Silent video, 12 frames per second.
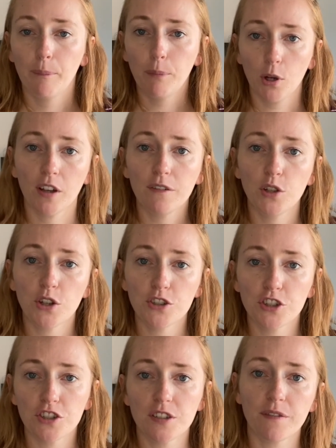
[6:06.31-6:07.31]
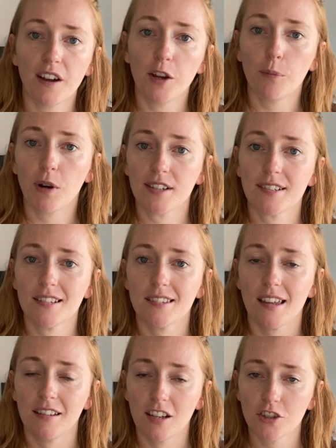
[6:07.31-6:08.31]
But if you can justify your prices,
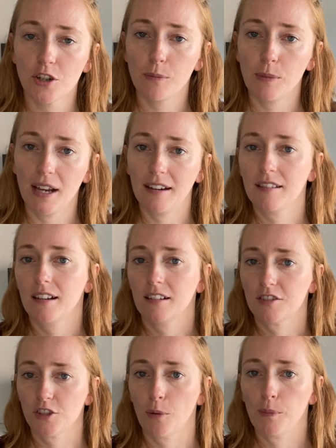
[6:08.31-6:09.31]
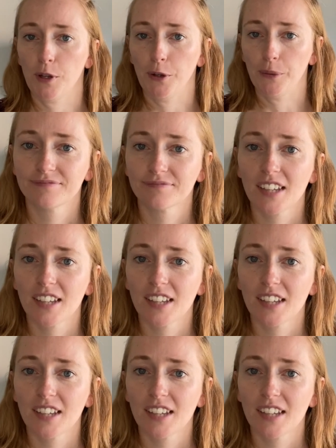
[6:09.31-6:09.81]
then there shouldn't be anything to stop you.